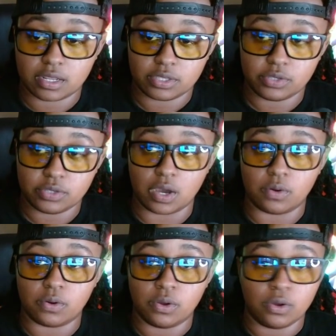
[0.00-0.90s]
you
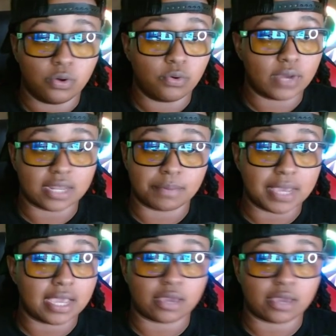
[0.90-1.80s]
know, who got a
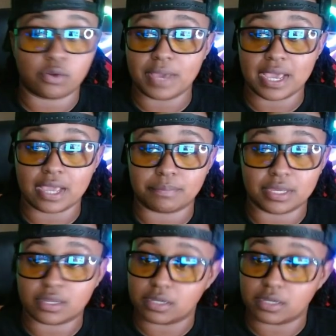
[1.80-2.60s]
bag, who bag bigger,